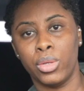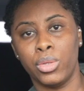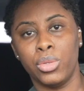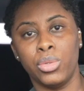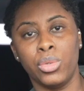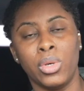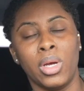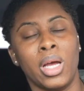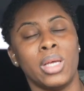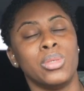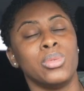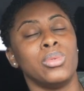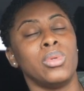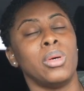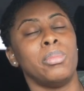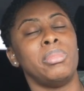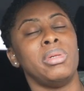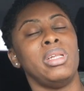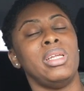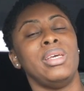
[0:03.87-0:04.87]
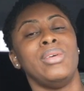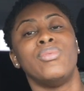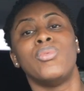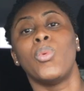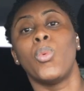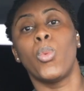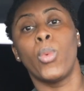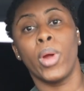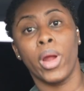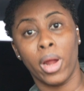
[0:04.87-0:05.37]
You guys will not believe
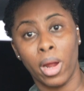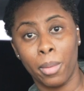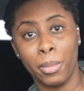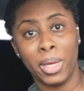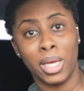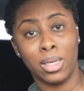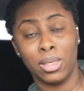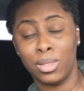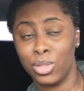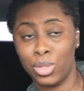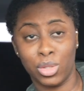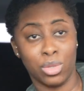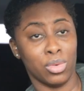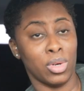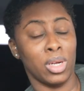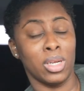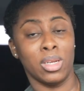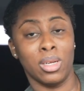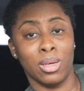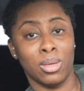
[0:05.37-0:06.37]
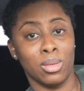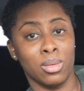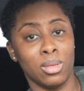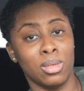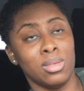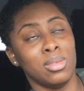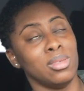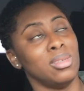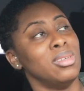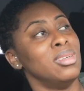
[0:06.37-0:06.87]
where I'm heading to right now.
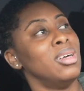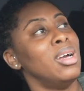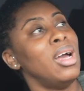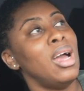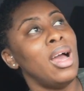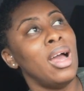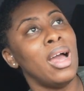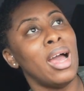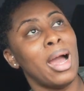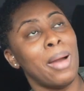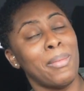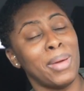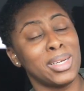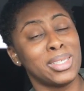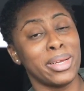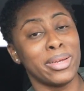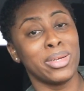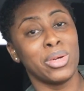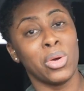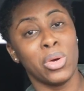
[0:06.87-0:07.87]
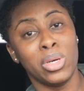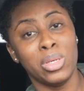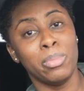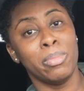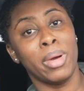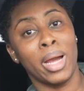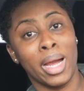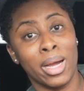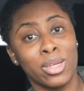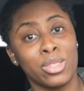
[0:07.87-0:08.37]
I'm actually going
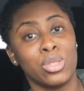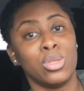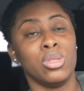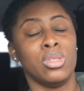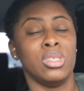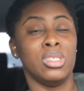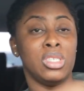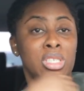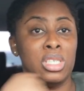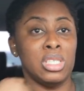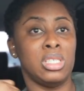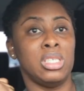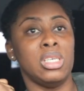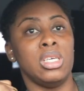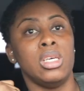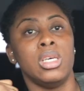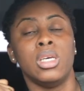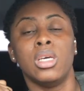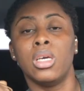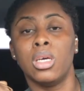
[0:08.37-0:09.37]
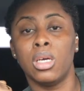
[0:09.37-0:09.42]
back to the GT